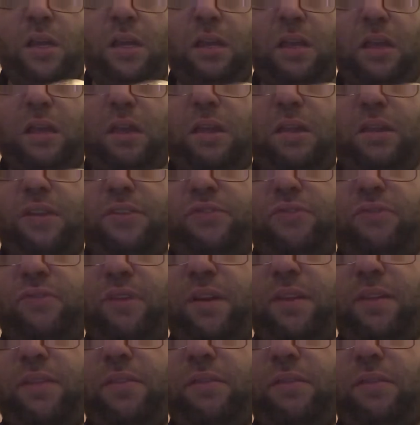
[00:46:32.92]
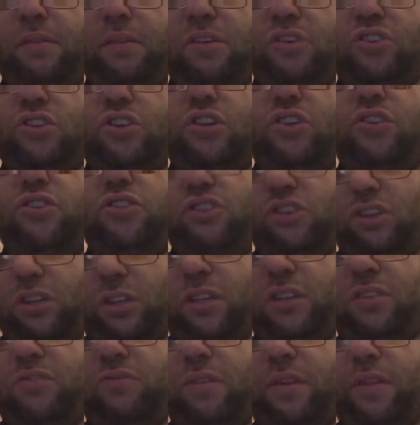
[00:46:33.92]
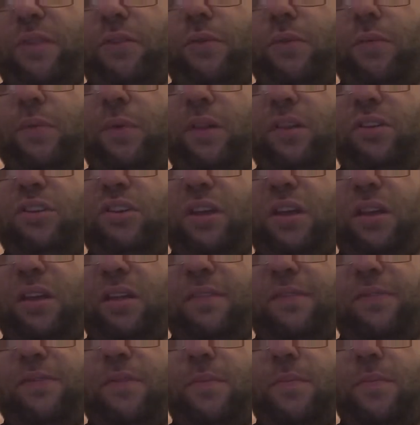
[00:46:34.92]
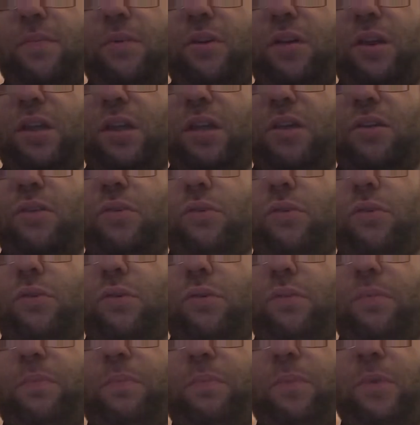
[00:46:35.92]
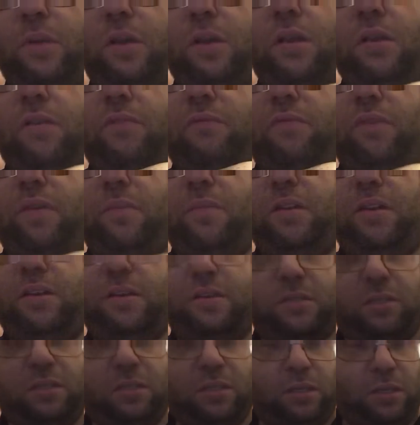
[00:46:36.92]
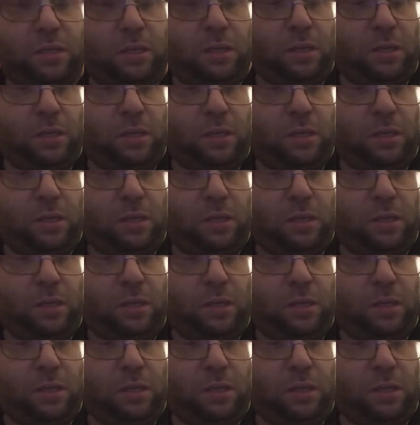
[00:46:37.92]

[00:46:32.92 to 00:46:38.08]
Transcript: is usually strength or will checks for money or remnants,